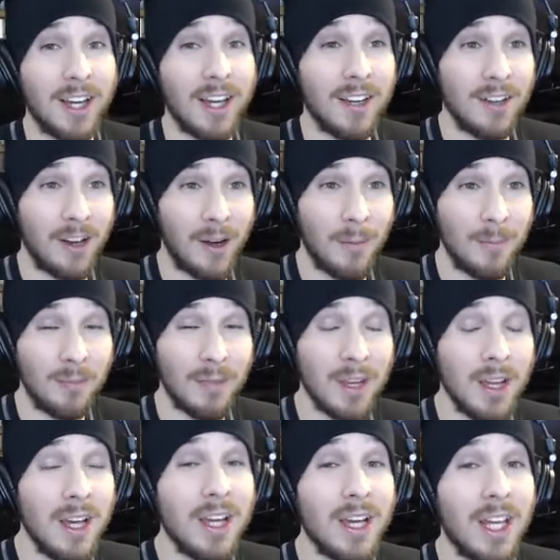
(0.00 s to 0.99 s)
that
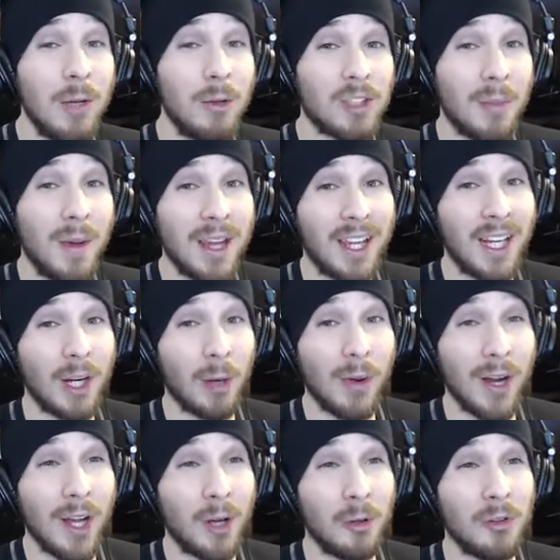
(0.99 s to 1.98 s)
he was making
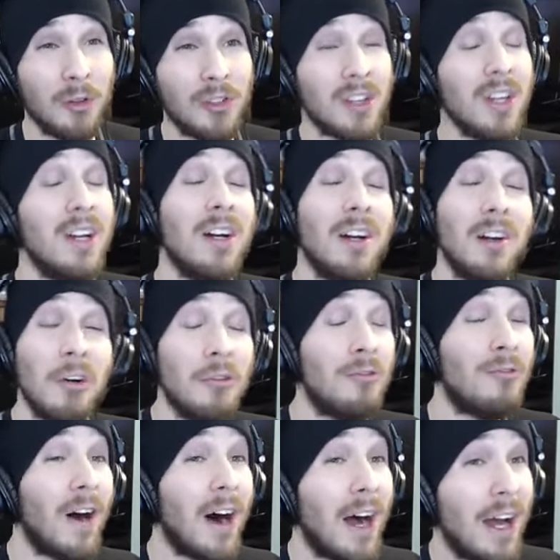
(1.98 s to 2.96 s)
around
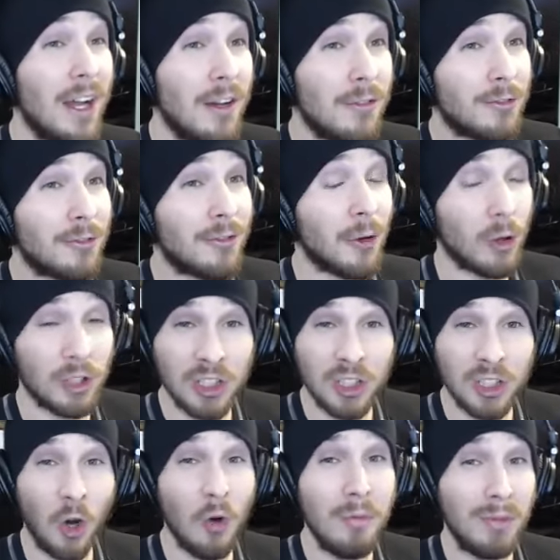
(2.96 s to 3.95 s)
$5 or
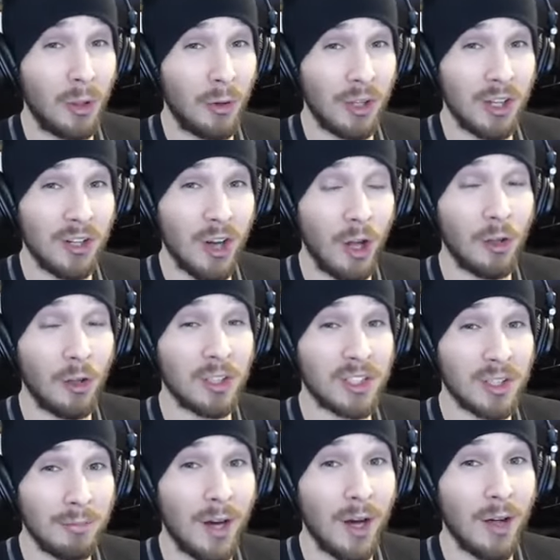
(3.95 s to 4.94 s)
so million
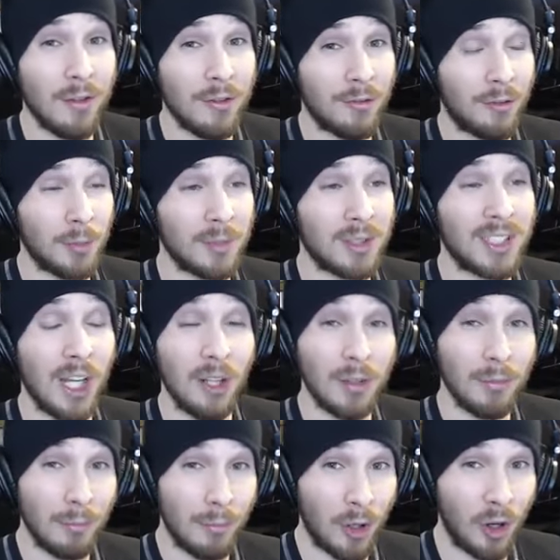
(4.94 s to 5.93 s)
a month from
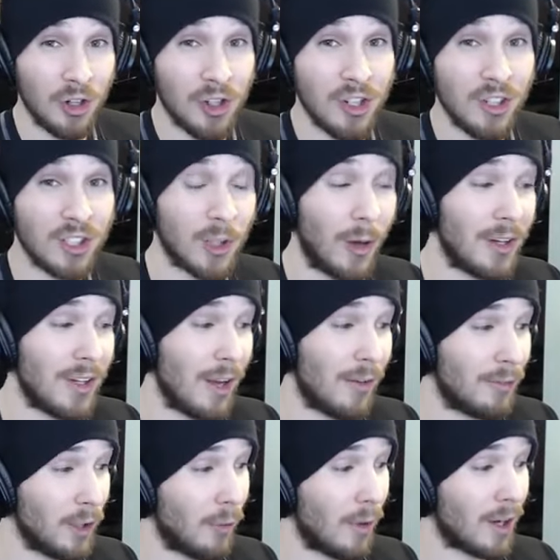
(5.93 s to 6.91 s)
selling merch. So I
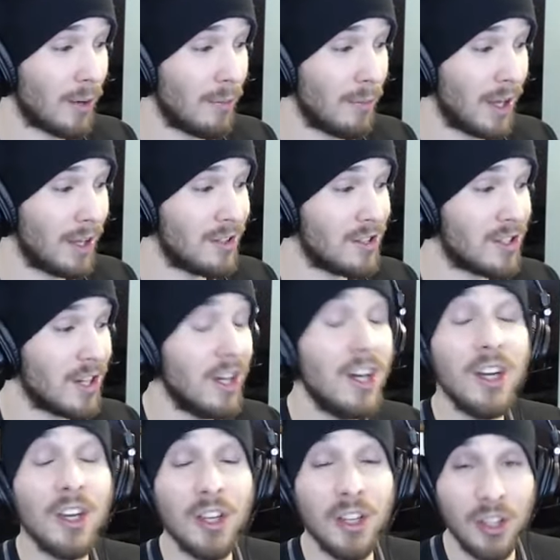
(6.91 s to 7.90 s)
definitely recommend
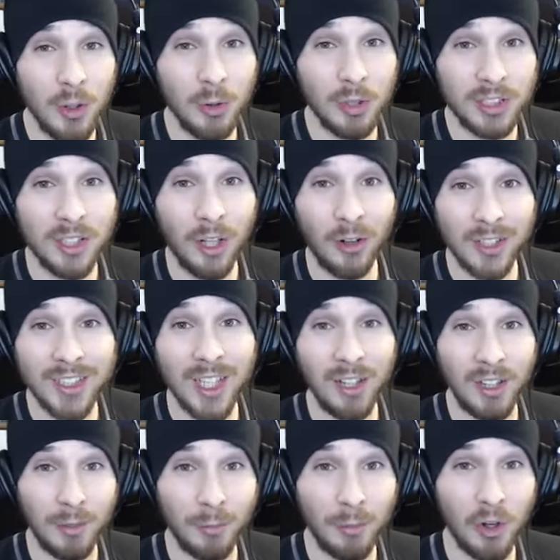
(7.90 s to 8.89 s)
you to start
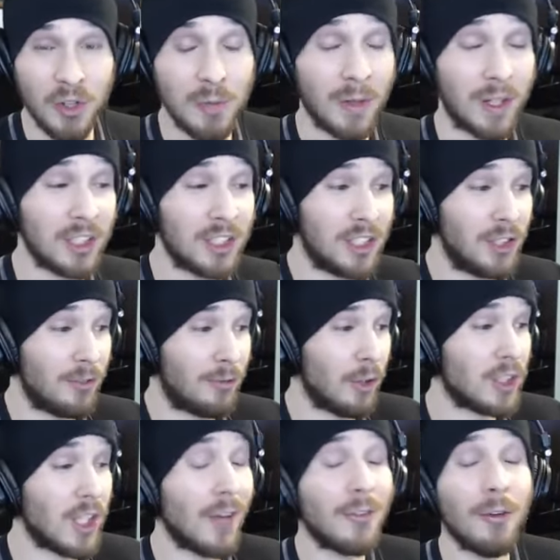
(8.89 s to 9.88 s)
selling merch, because
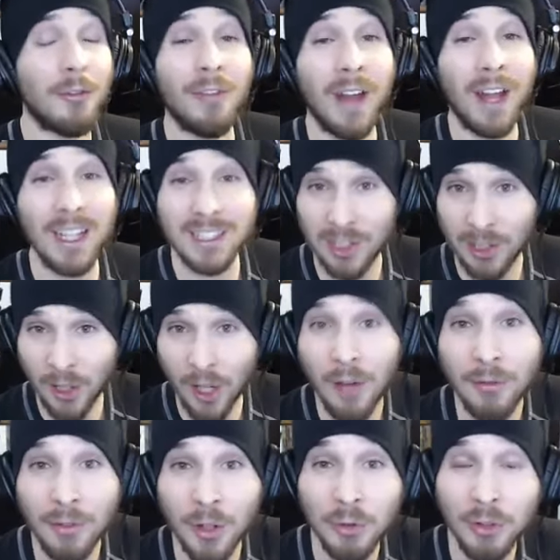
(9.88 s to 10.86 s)
first off, your fans
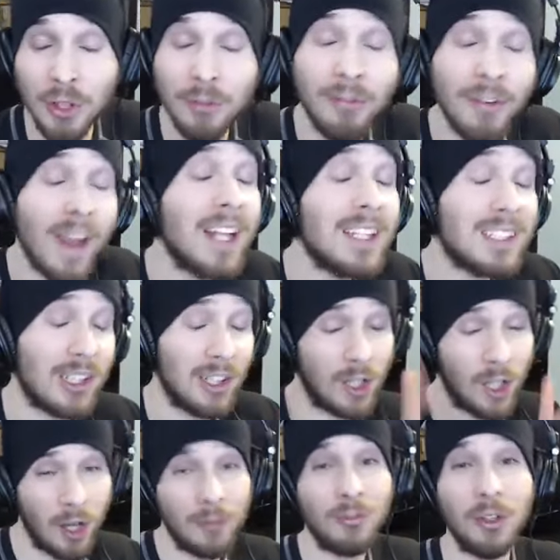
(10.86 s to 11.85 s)
love you. Your fans
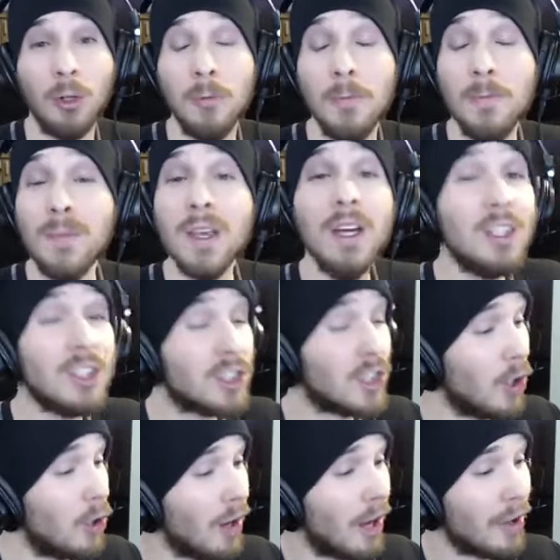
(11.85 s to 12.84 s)
love you.
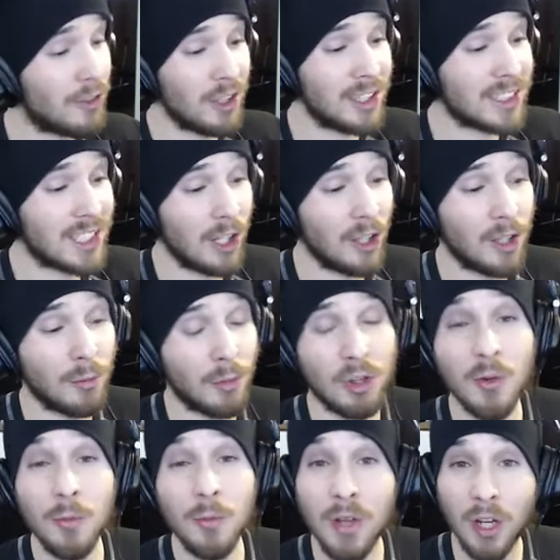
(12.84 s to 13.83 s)
So I think selling
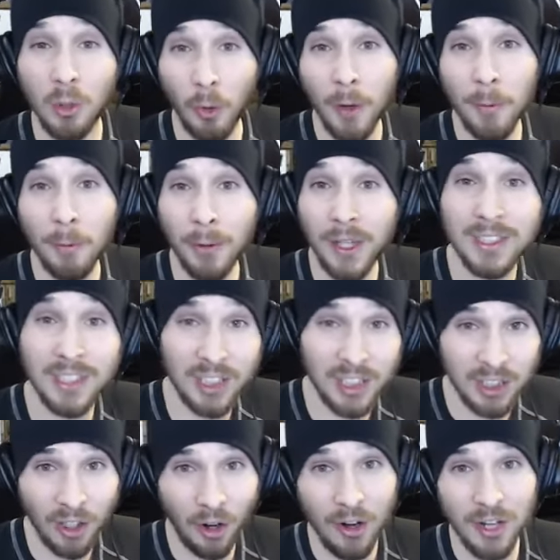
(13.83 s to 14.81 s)
merch would be a great place to
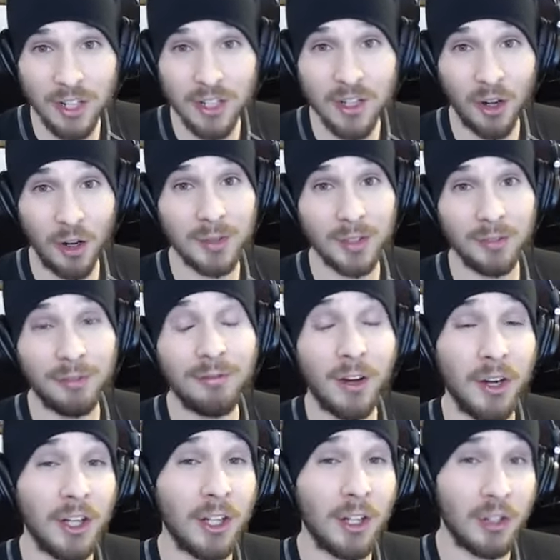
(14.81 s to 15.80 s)
start in terms of
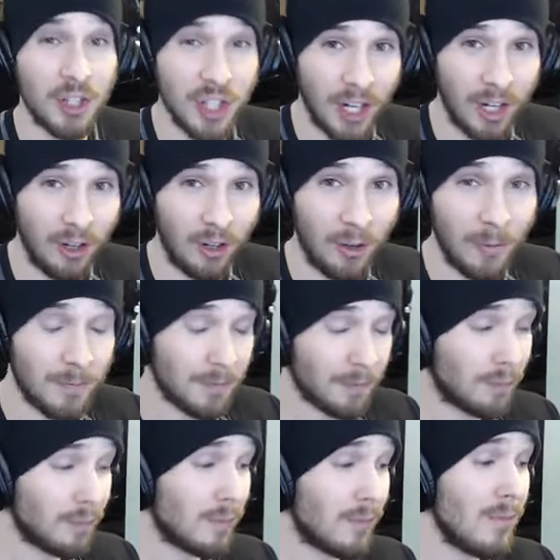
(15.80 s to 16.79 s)
funding your channel,
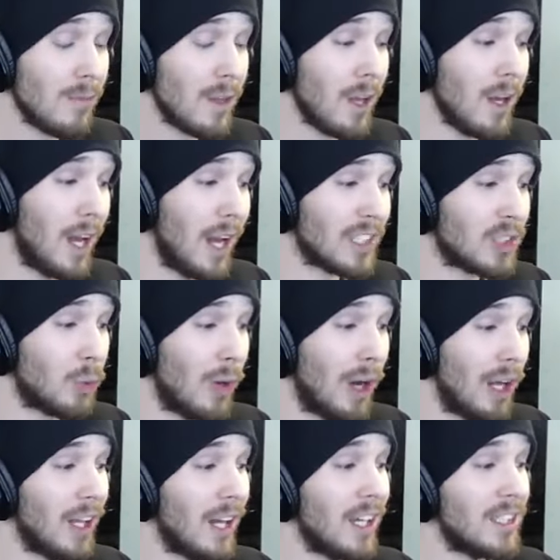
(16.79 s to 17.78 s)
as
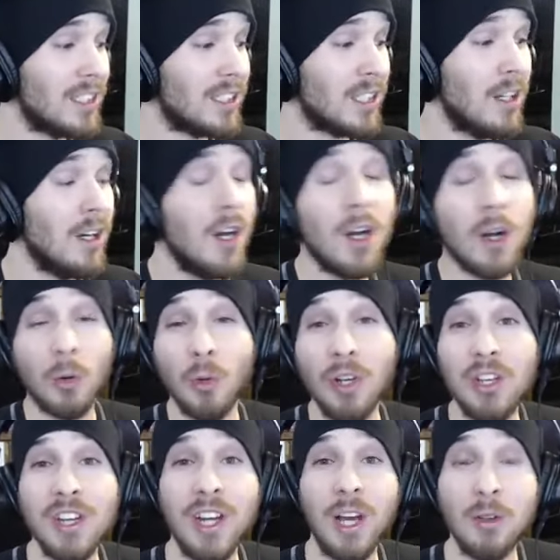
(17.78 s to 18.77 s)
well as
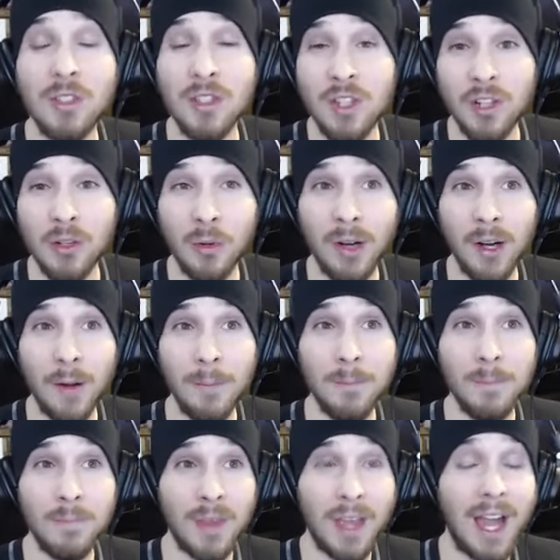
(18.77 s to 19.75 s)
reaching out
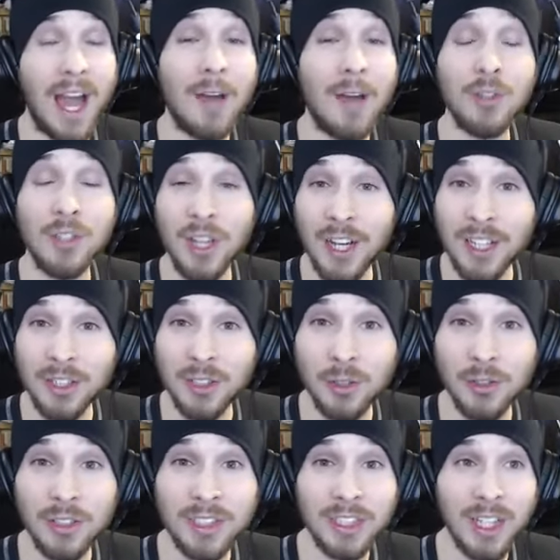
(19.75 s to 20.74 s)
to
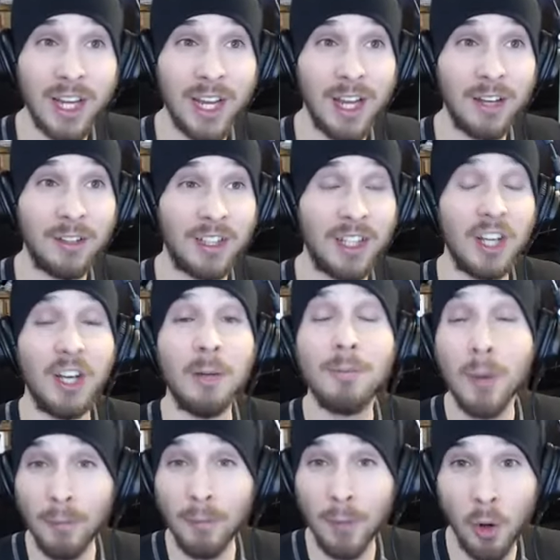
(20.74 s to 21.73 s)
advertisers and getting
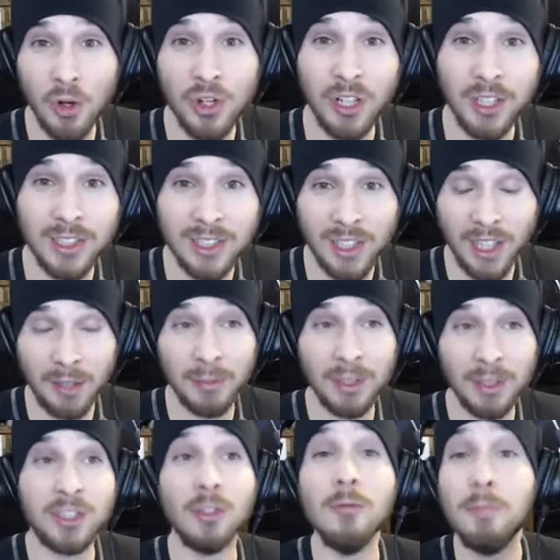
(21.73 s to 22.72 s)
promotions like
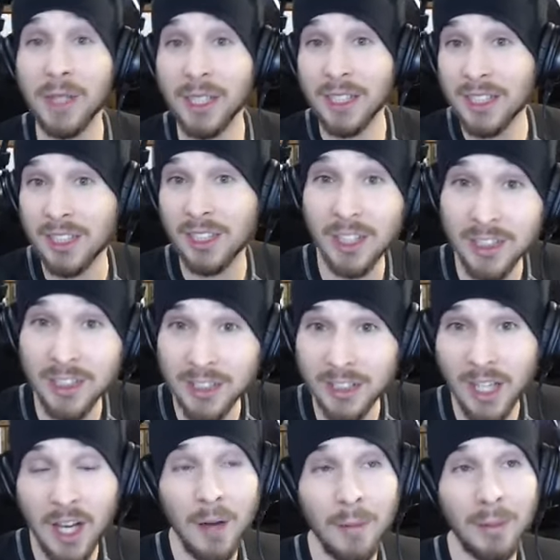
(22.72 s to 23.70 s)
Mr. Beast does,
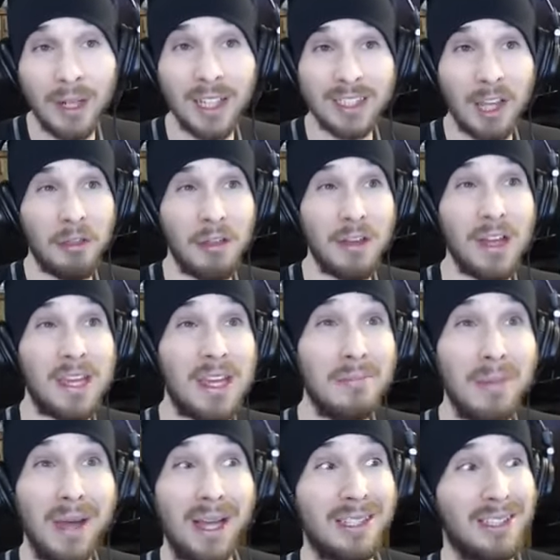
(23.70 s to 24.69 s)
because I think he
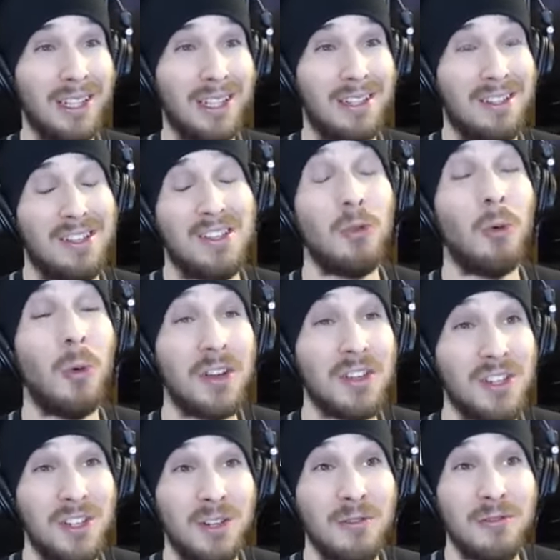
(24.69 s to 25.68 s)
makes like
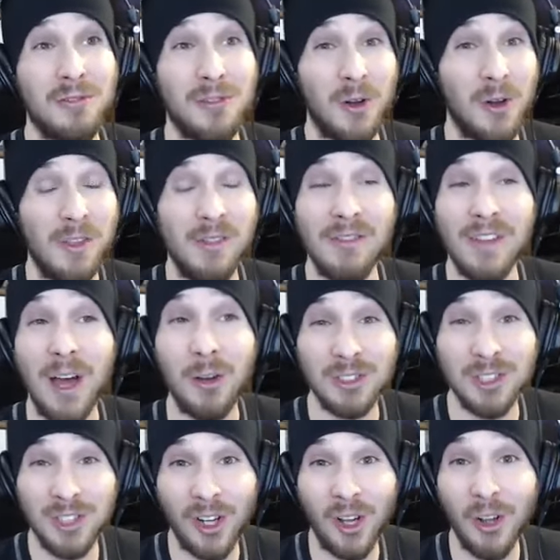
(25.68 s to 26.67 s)
$20,000 or
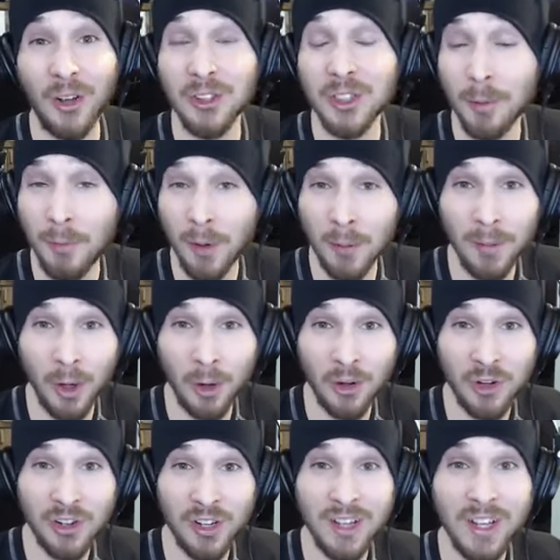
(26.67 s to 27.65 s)
$30,000 a
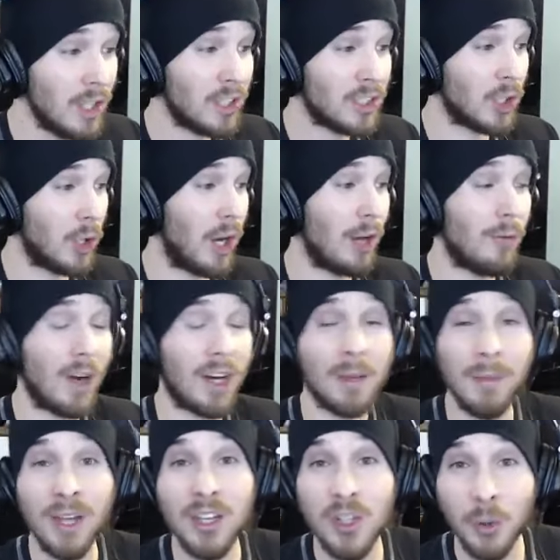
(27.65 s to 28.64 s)
promotion. So I'd
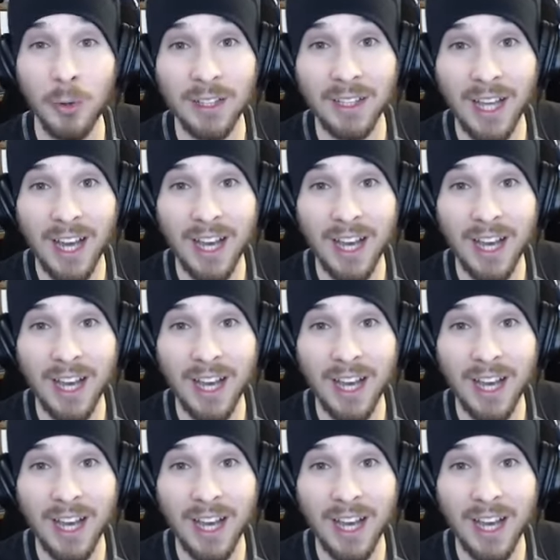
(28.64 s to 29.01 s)
recommend doing